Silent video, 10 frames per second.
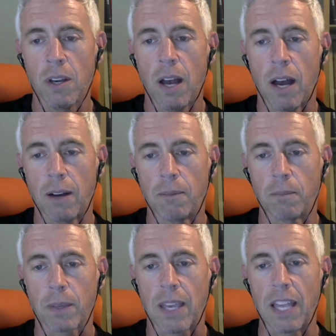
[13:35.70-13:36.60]
Can
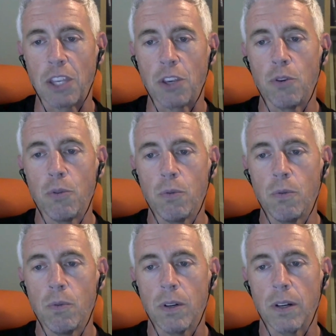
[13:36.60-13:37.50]
you
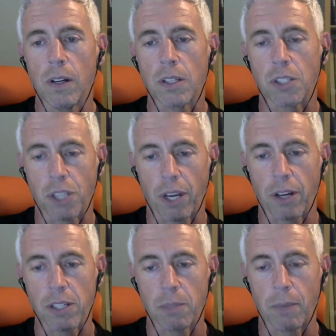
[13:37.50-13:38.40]
share
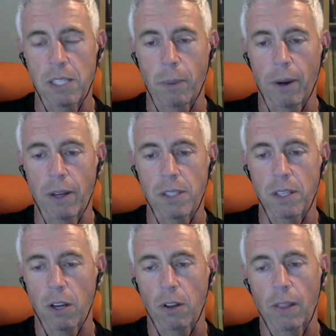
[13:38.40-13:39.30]
some
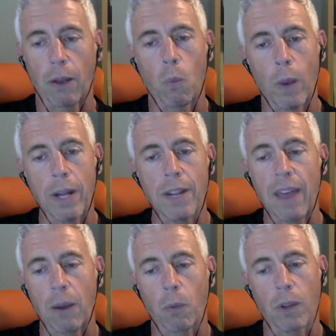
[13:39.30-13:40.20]
experiences, or like when did
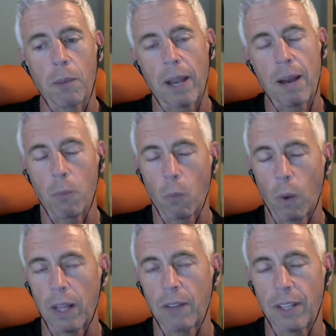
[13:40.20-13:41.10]
that really become
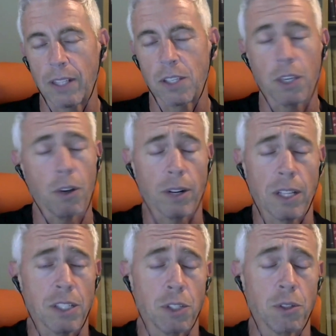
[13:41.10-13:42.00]
relevant to you, or
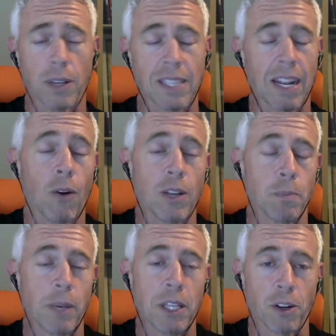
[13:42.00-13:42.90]
has that always
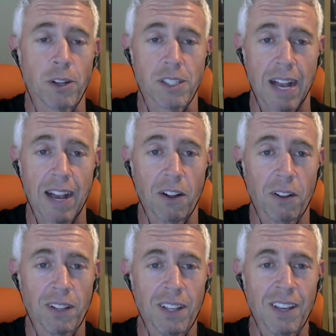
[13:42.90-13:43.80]
been your
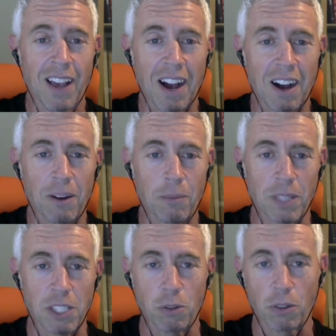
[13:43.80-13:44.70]
style?
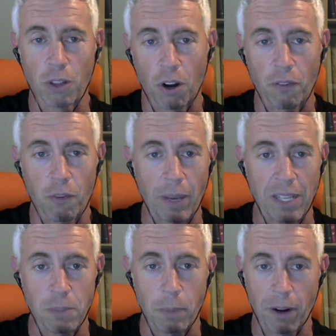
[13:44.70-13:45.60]
Did you learn from
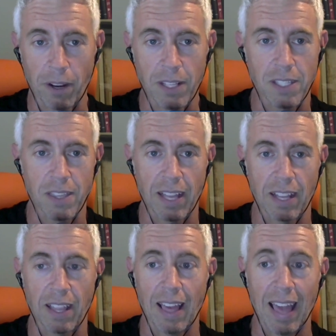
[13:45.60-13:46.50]
experience that,
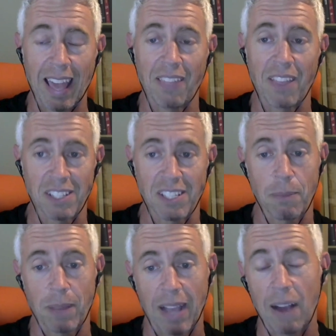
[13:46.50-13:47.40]
hey, this is
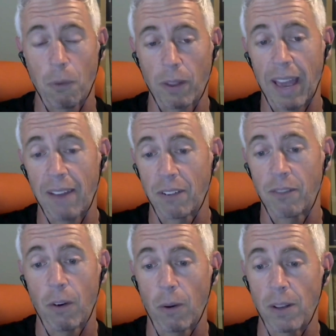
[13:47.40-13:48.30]
something I really have to
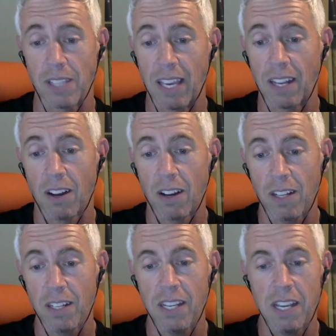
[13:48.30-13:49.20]
focus in
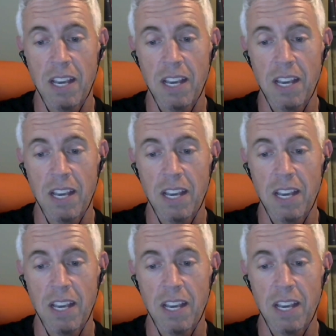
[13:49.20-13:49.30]
on?